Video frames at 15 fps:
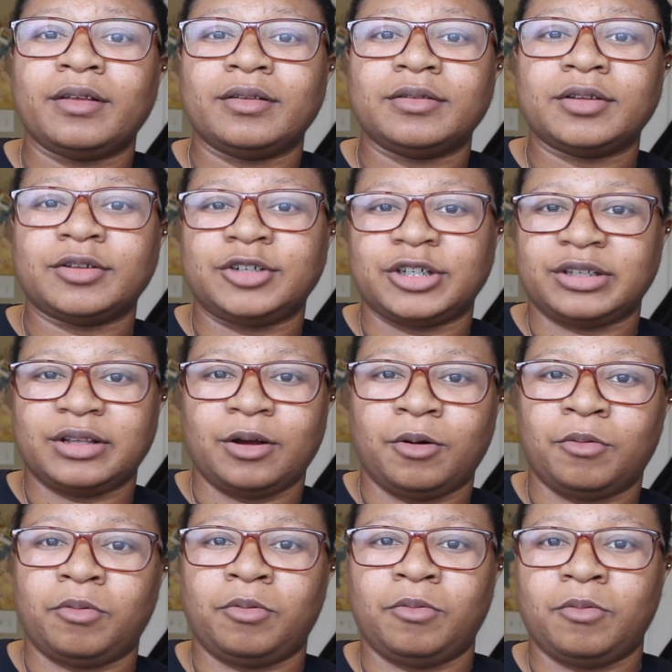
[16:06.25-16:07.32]
So just
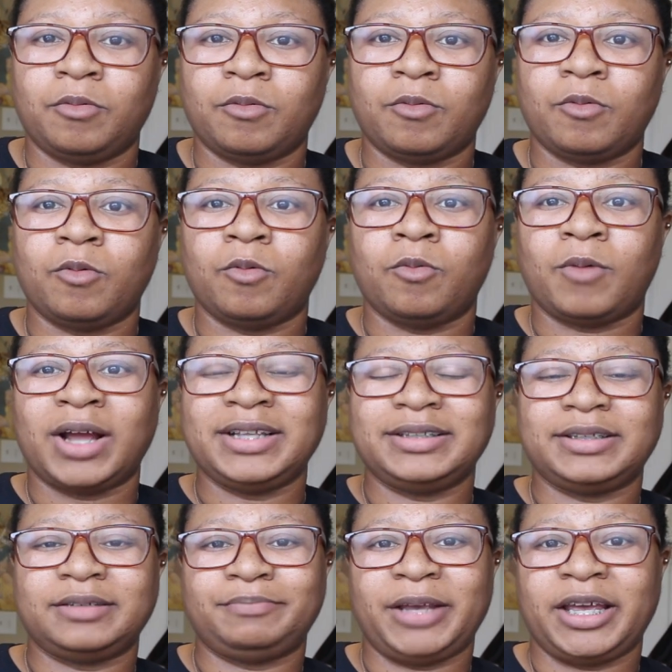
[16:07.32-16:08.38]
a white
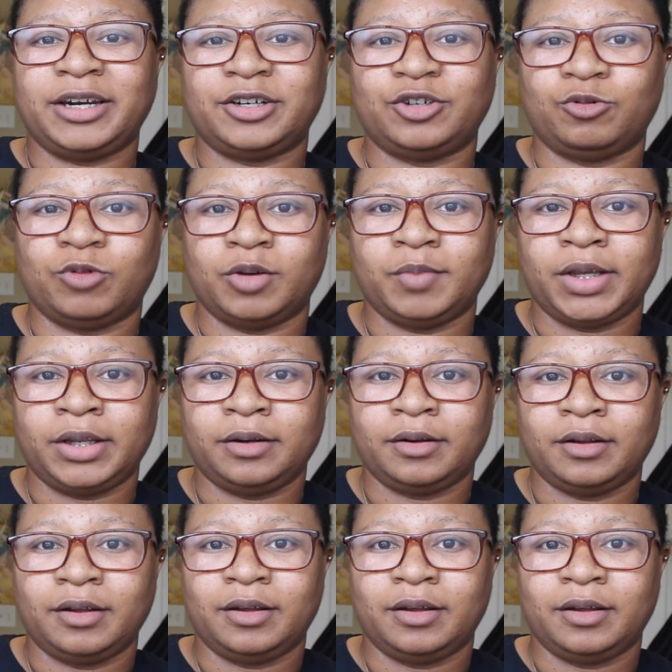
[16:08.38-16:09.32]
Spanish woman